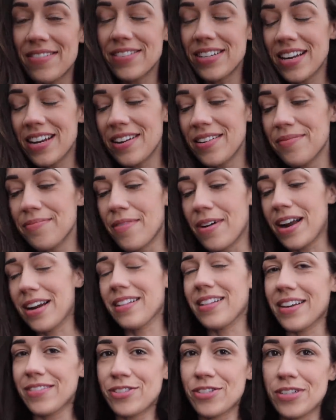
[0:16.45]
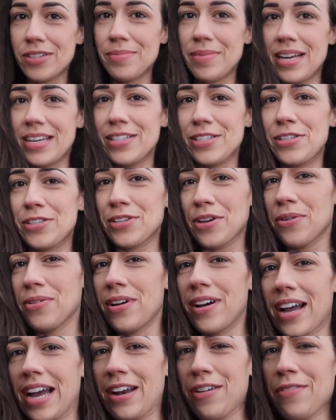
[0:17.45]
I've done a Miranda live stream in so
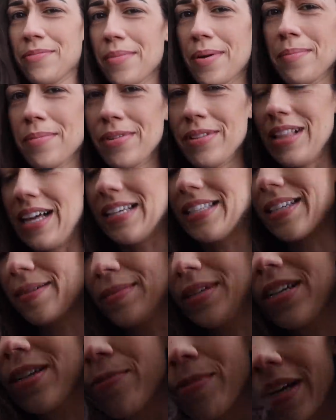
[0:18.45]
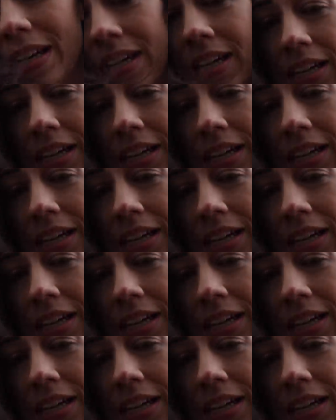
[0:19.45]
long. I don't remember the last time I did one.